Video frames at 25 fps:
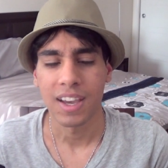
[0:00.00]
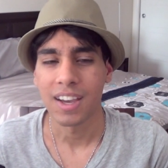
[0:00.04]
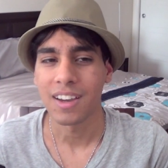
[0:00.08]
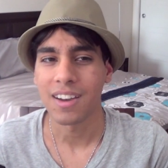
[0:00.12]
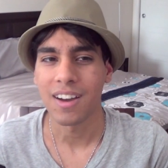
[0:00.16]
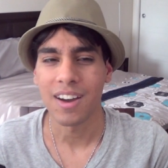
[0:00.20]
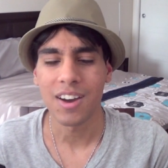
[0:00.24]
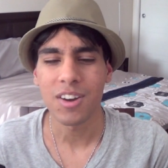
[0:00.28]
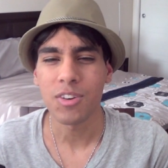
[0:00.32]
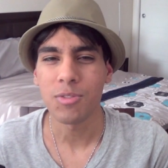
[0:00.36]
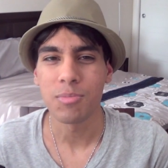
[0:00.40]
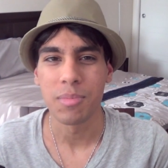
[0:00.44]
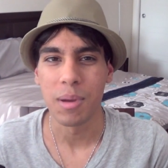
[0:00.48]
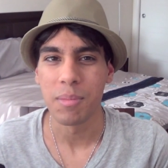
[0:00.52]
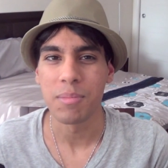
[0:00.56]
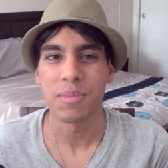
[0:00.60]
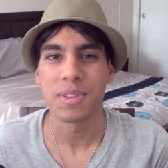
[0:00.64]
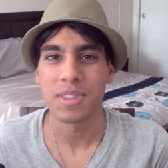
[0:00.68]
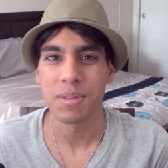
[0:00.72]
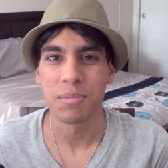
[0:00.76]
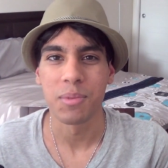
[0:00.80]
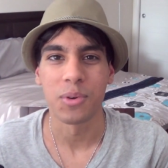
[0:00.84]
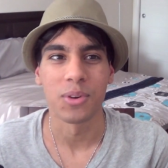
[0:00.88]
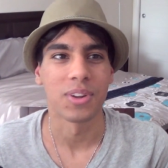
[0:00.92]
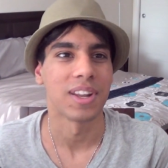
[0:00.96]
I can't
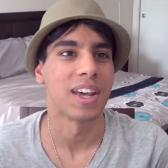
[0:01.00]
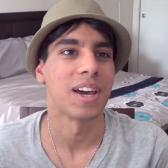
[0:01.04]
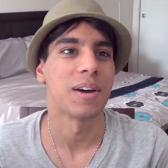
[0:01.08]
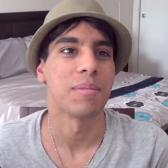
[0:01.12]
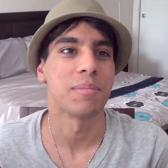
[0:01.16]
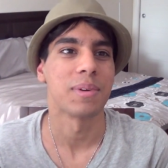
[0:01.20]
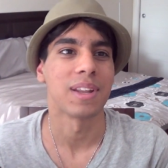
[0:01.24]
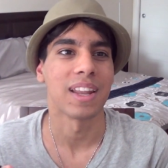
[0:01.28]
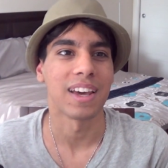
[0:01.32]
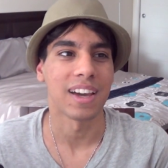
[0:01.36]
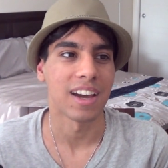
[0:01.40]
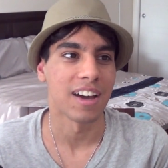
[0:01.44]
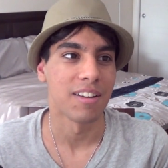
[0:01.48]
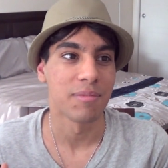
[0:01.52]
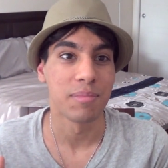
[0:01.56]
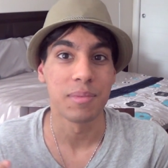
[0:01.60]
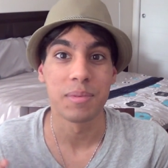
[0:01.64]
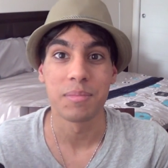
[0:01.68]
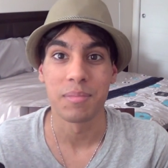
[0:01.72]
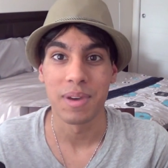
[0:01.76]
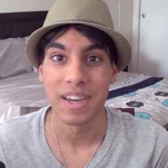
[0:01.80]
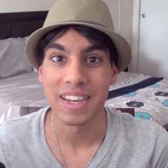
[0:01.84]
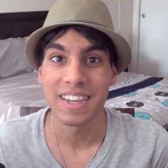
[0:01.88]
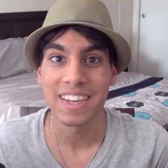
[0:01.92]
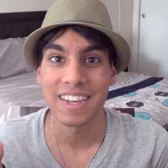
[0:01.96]
remember them all now, but like I've
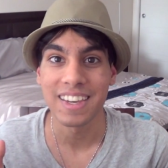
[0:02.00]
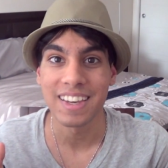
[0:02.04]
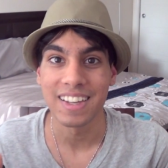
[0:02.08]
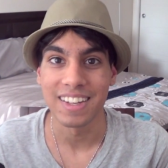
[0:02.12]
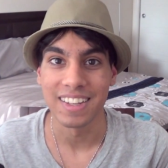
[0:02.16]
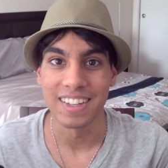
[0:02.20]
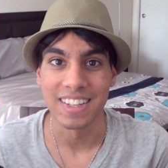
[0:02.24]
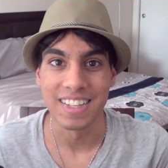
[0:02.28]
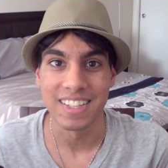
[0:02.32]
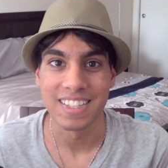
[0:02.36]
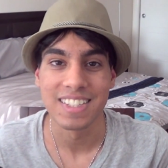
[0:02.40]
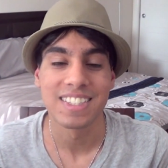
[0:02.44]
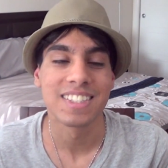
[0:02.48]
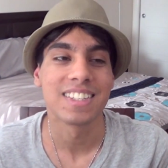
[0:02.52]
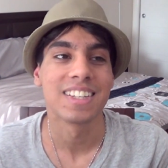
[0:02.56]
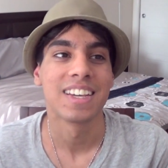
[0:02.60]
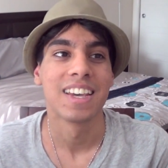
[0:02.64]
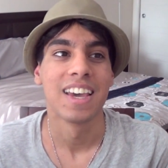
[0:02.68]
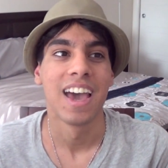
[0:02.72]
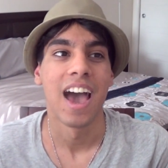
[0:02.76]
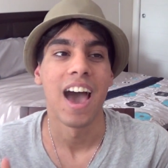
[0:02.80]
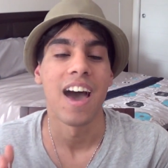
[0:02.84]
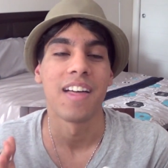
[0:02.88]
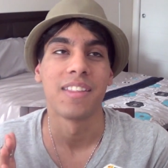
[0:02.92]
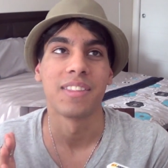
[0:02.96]
been making a list
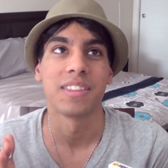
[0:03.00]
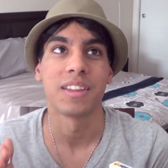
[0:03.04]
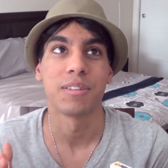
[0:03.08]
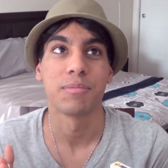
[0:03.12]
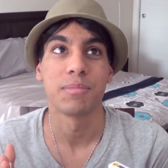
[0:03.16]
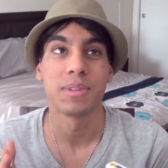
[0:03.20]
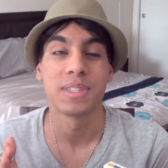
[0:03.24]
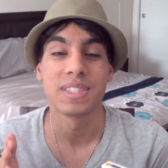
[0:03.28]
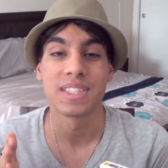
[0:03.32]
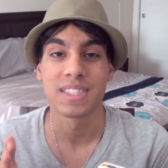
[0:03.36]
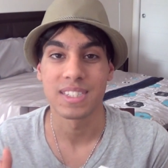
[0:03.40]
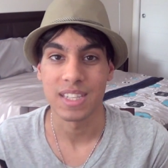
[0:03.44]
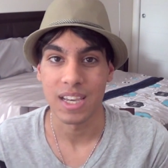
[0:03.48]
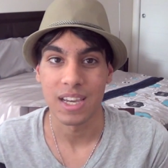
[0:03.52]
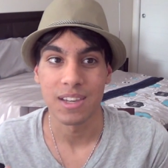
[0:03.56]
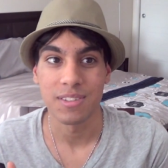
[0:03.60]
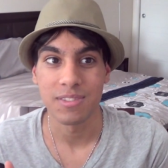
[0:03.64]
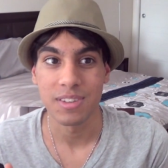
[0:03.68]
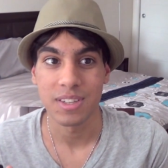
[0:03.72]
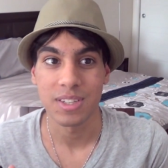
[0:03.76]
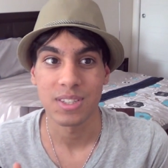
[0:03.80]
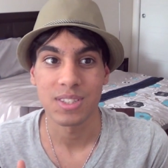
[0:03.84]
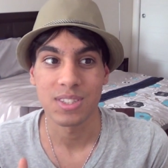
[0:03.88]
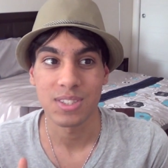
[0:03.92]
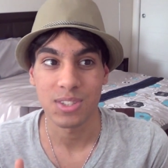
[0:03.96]
and I've been
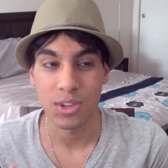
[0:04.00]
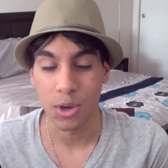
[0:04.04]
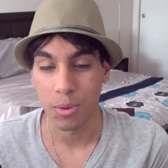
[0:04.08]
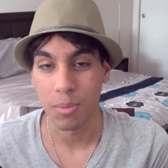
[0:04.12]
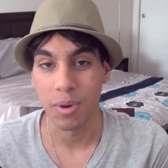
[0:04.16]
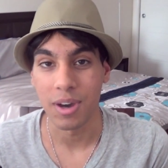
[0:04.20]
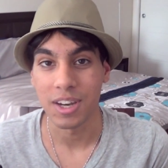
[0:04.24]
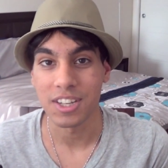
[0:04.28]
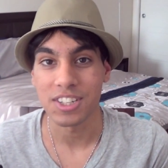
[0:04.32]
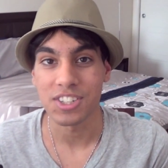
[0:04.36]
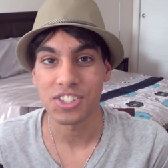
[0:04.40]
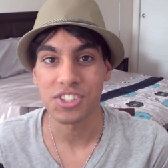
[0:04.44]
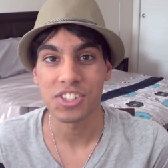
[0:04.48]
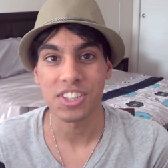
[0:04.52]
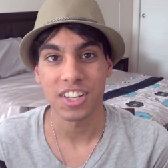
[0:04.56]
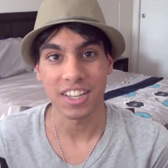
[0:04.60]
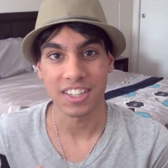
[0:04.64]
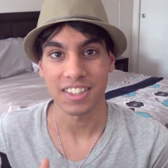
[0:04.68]
saving so much.